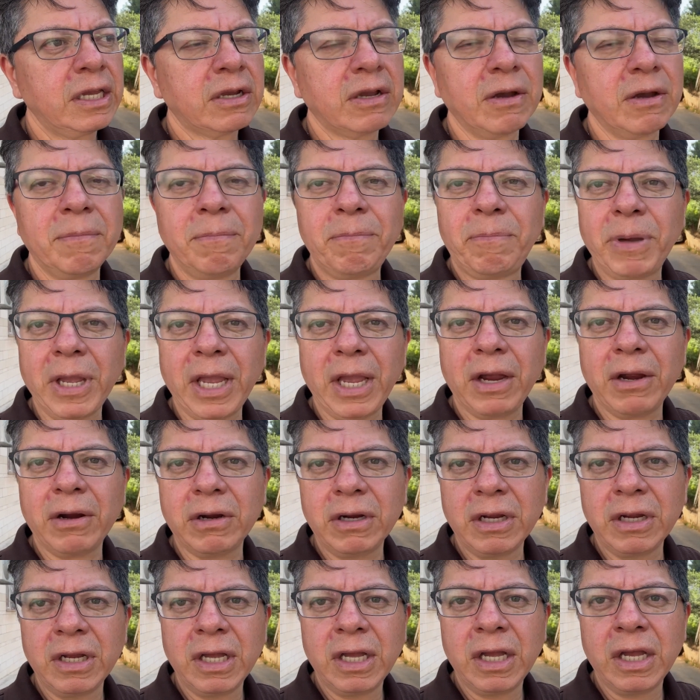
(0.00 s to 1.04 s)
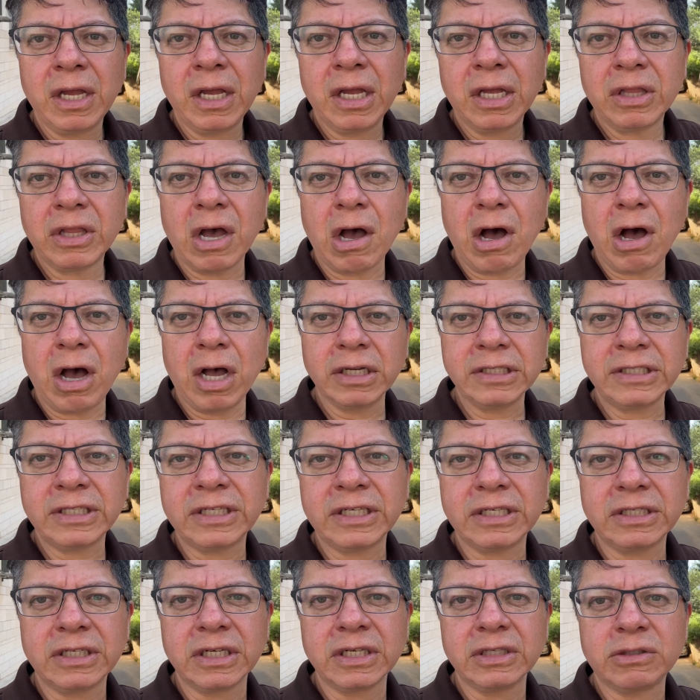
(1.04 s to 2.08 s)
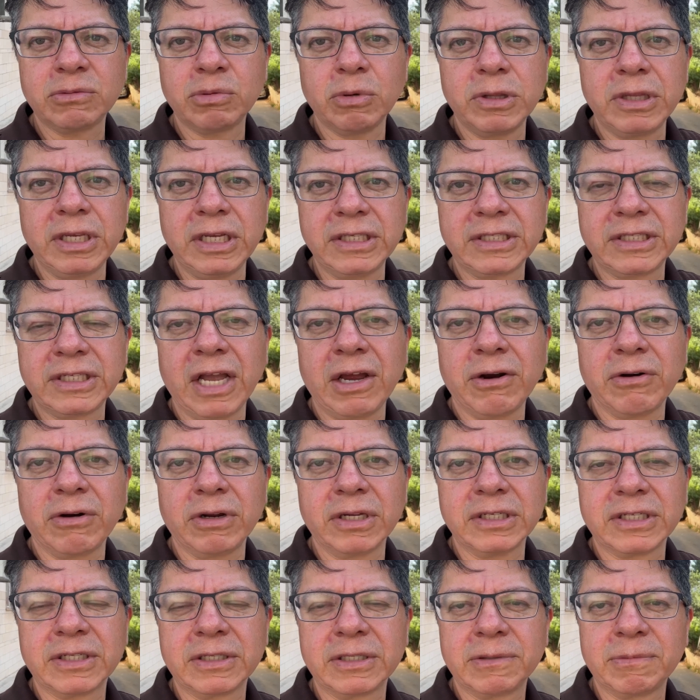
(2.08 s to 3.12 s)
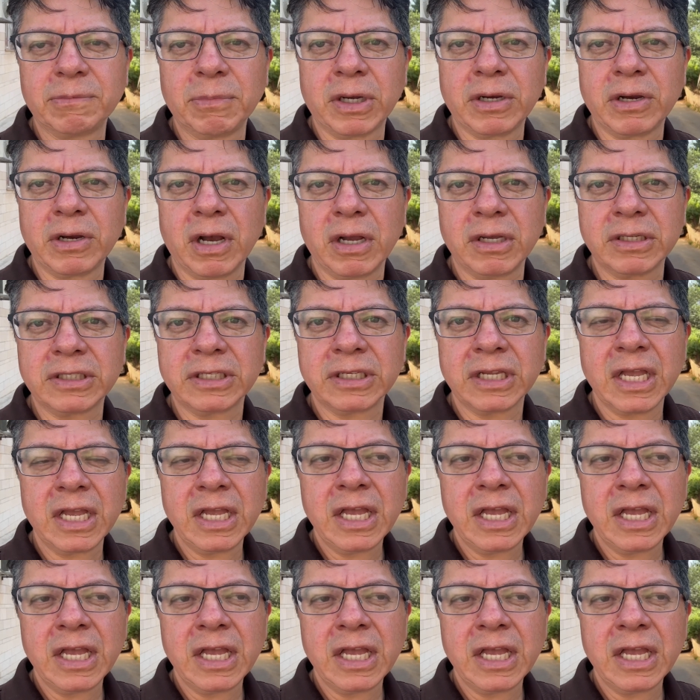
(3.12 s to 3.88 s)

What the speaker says: compare the hostages with these terrorists because